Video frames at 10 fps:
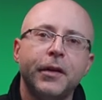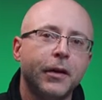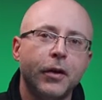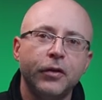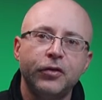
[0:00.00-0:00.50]
They're
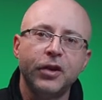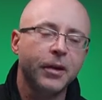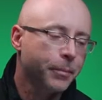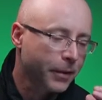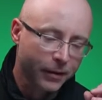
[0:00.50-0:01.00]
not
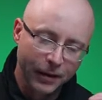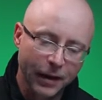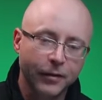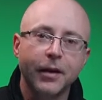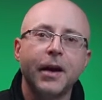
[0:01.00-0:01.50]
cheap, but
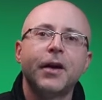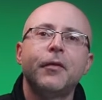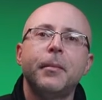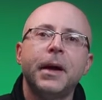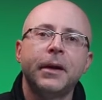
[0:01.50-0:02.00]
that's a heck of
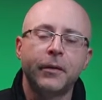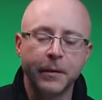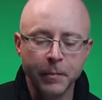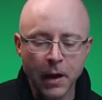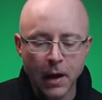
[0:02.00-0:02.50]
a battery.